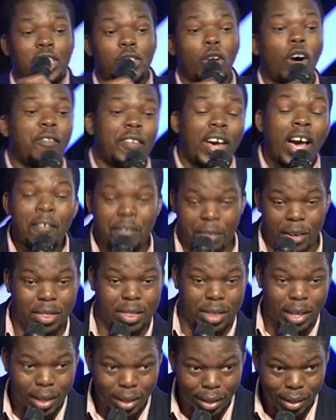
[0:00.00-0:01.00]
of
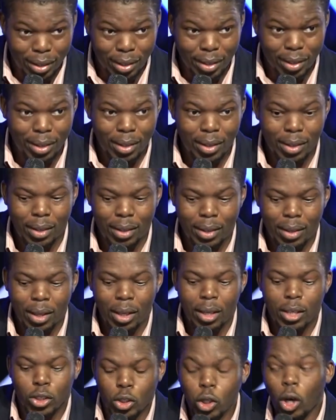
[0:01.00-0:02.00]
everything,
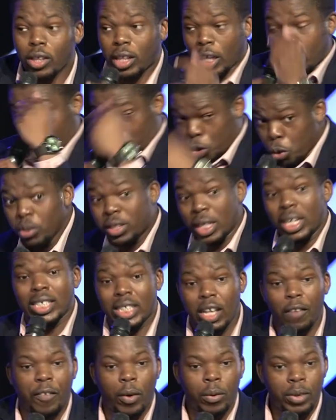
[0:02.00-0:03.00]
so the truth is the
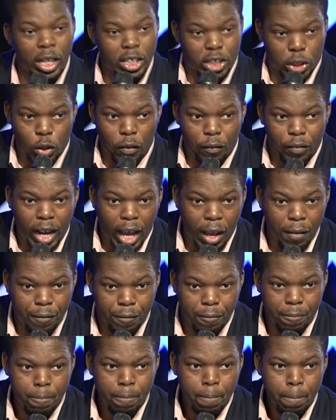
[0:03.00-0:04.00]
foundation of life.
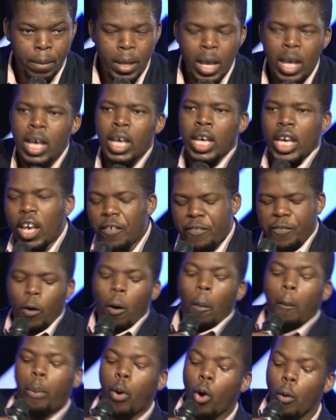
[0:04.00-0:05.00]
If
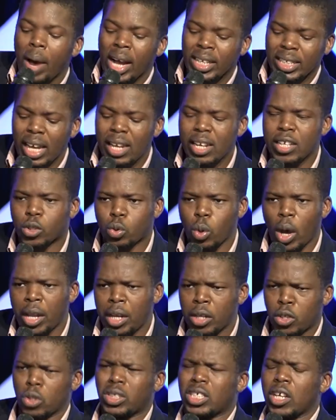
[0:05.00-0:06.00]
ngiphuma eqinisweni
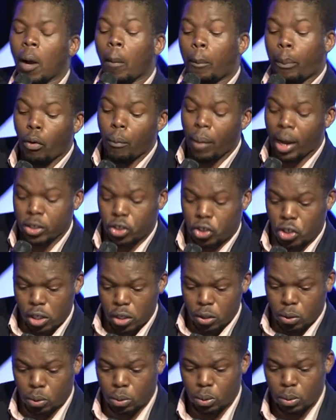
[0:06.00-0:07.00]
shuthi ngiphuma
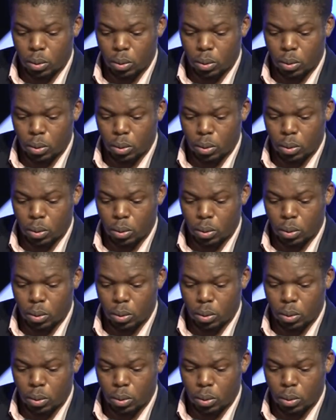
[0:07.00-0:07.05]
kuJesu.